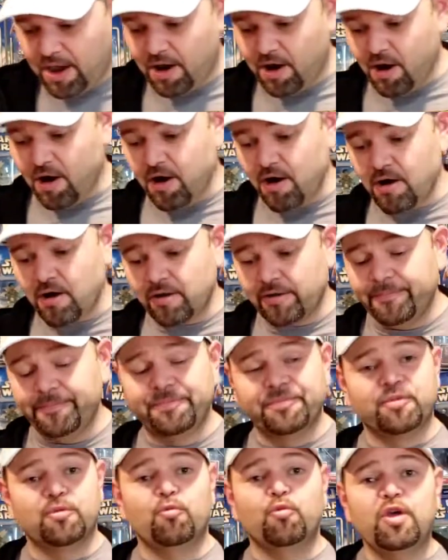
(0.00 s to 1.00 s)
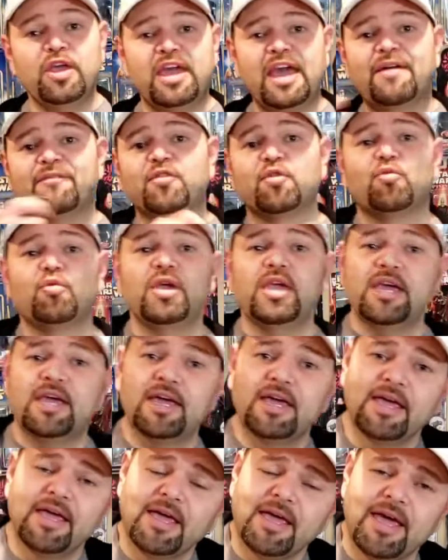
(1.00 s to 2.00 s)
here week after week
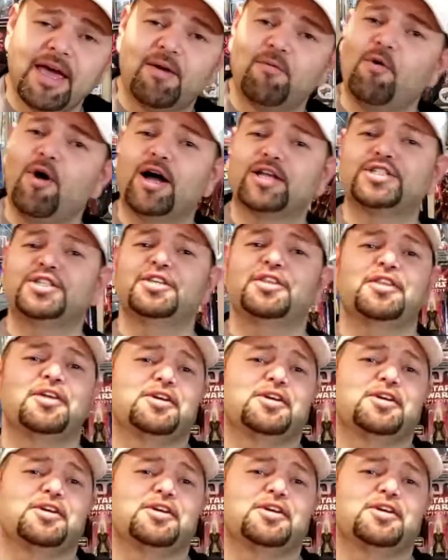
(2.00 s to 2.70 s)
and watching